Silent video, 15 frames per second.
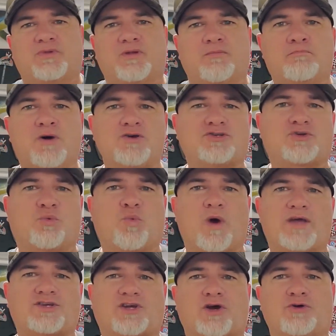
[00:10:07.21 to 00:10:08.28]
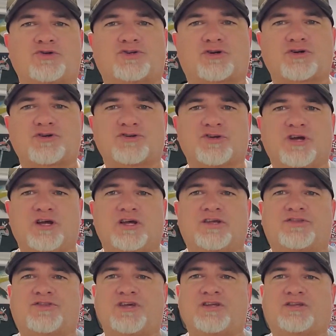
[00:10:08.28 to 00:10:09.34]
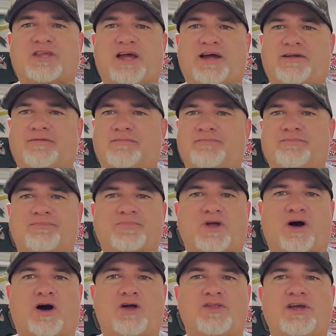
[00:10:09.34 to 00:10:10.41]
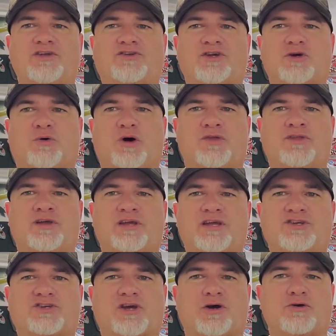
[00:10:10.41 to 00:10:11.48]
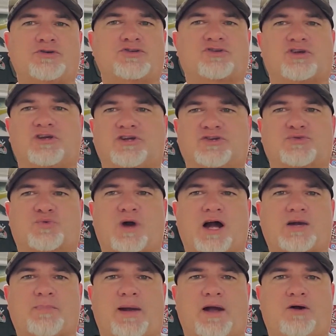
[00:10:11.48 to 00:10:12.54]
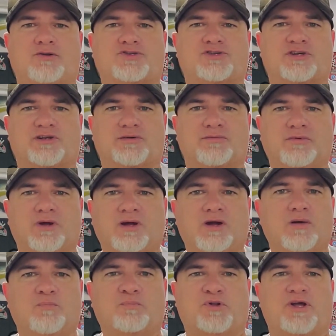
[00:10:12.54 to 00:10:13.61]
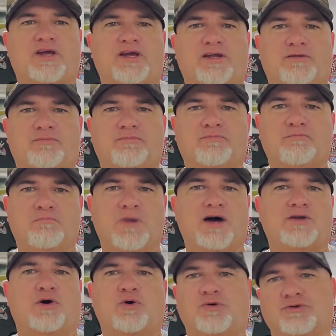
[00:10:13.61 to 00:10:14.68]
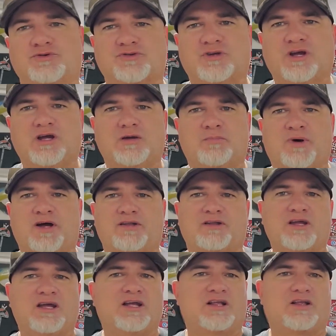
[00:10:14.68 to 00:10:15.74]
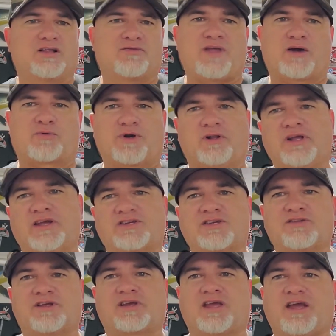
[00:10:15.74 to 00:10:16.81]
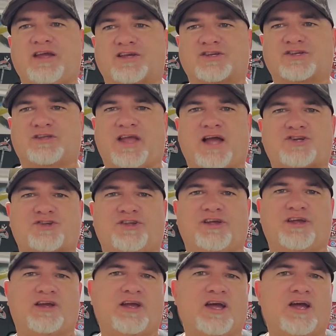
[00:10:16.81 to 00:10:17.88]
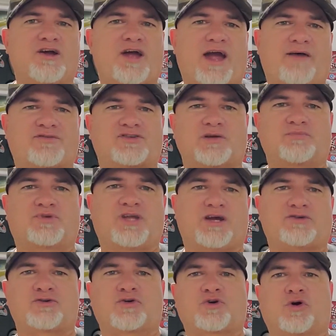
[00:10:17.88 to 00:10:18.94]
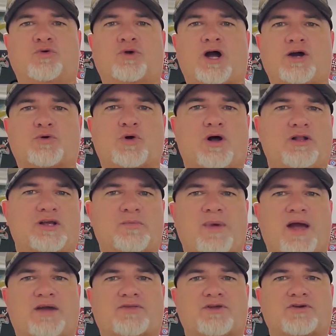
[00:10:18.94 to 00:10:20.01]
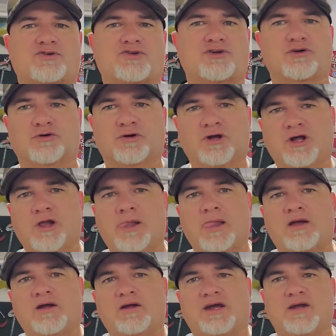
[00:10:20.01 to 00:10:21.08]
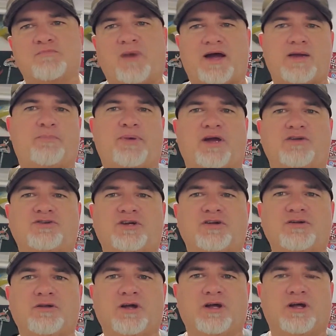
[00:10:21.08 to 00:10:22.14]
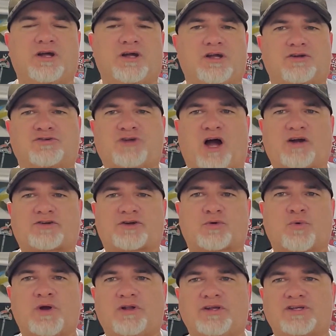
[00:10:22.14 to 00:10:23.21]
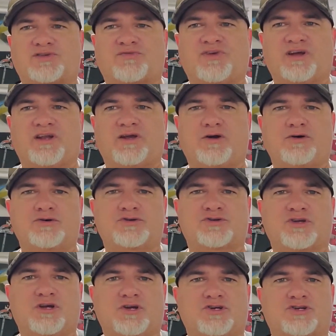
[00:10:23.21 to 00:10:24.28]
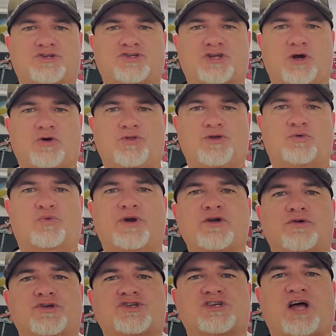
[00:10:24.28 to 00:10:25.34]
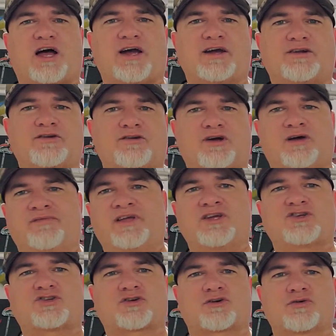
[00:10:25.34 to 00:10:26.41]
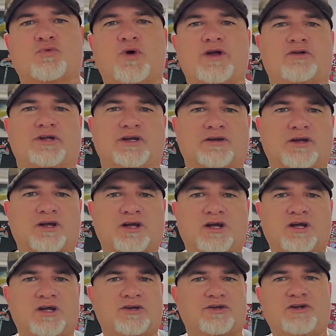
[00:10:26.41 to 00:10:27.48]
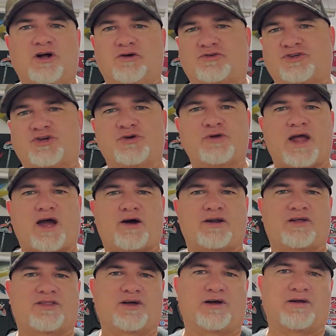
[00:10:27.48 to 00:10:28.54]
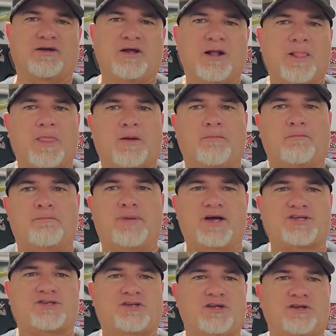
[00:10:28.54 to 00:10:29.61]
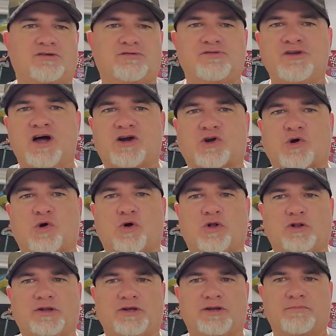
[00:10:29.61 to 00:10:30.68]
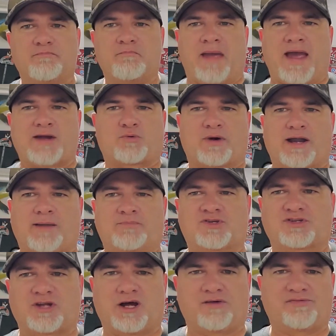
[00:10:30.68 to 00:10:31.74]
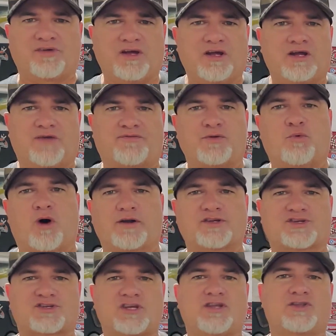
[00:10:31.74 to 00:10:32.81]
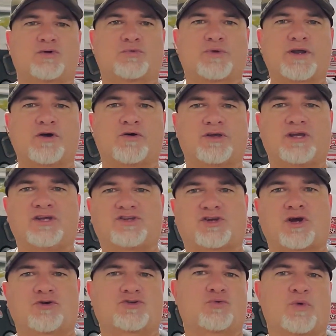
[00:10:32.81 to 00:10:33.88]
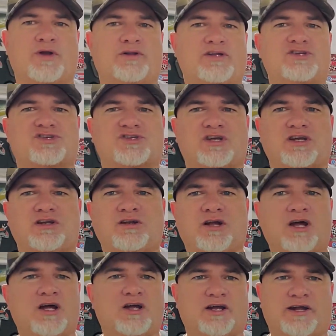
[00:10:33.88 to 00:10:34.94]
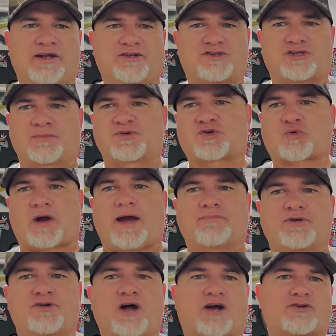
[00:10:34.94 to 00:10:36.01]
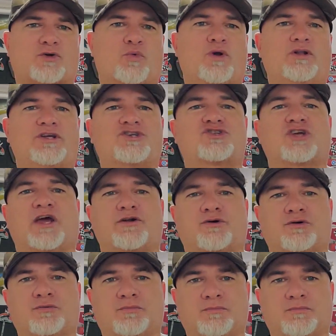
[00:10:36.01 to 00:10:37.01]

Most West Coasters think that all they do on the East Coast is rock bounce and play in mud holes. But that really isn't the case. They actually have some technical rock crawling back there too. In my opinion, Dr. Willy's videos show the real side of Eastern wheeling. You know, tune out of the busted knuckle and mad ram stuff if you want to see the real East Coast wheeling scene, and subscribe to Dr. Willy's channel.